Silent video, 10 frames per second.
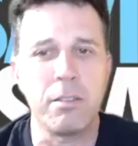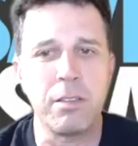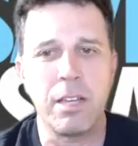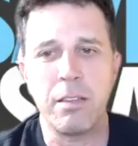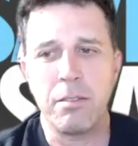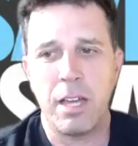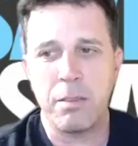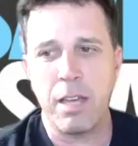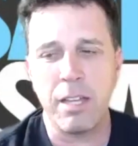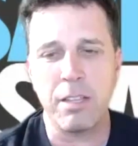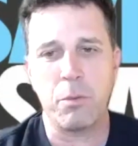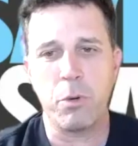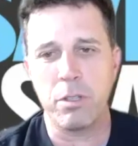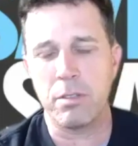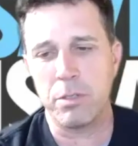and at the end
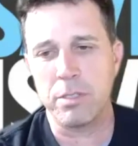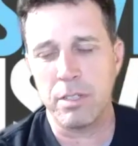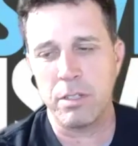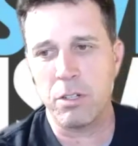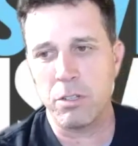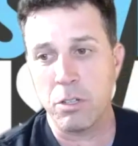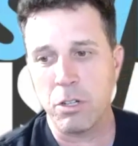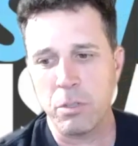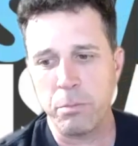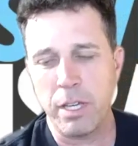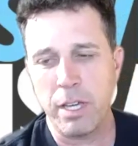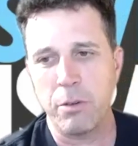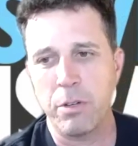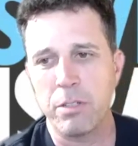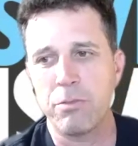there is not going to be
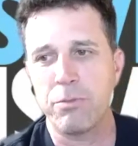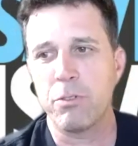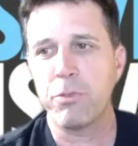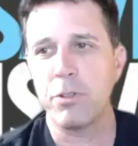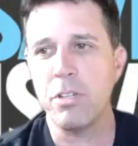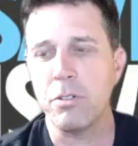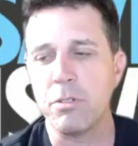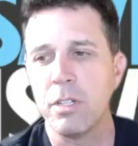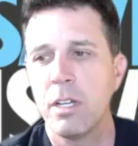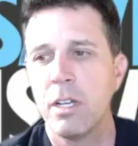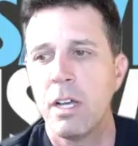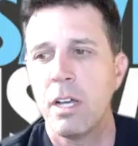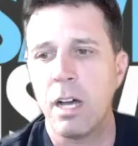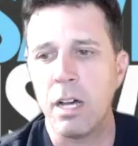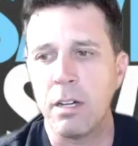anyone for you.
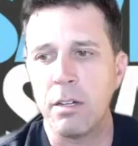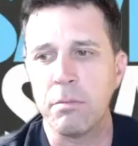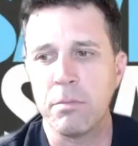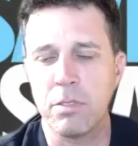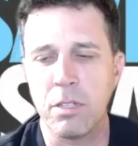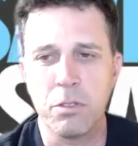So